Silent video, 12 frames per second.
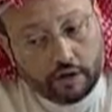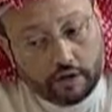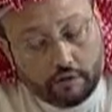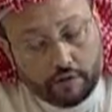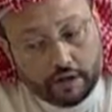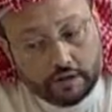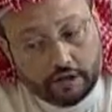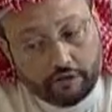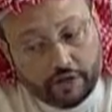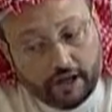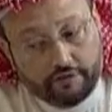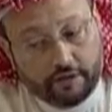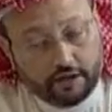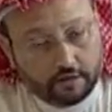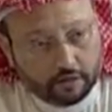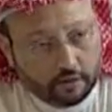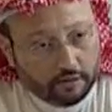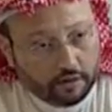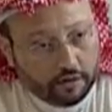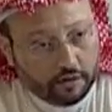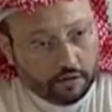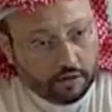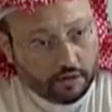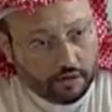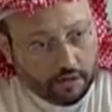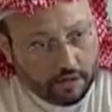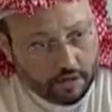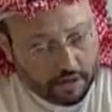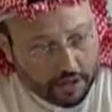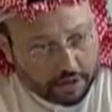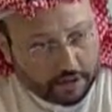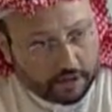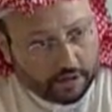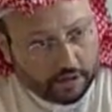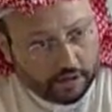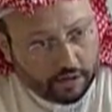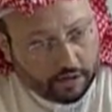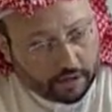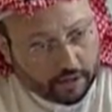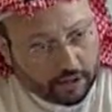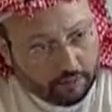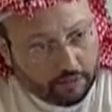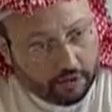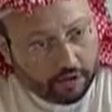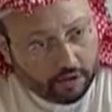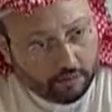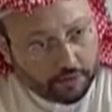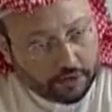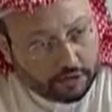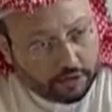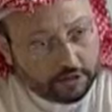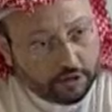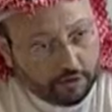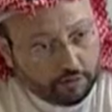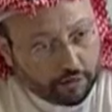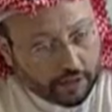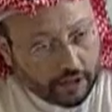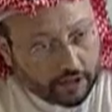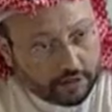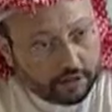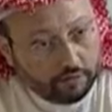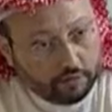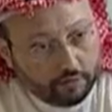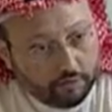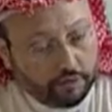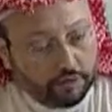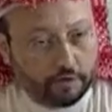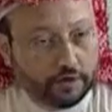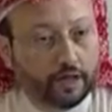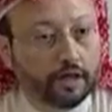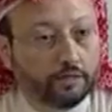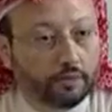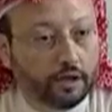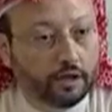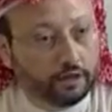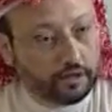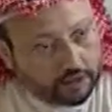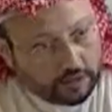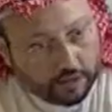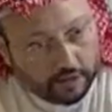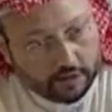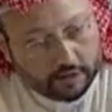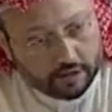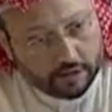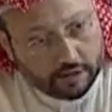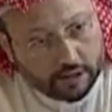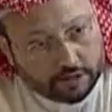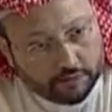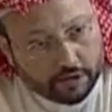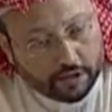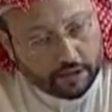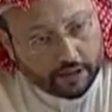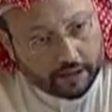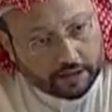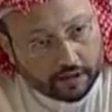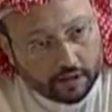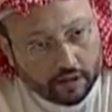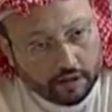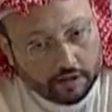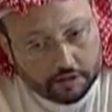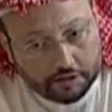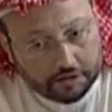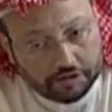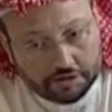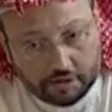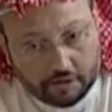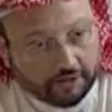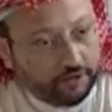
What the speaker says: it was the favored nation in economy, in business, in education with Saudi Arabia. This has been the case since the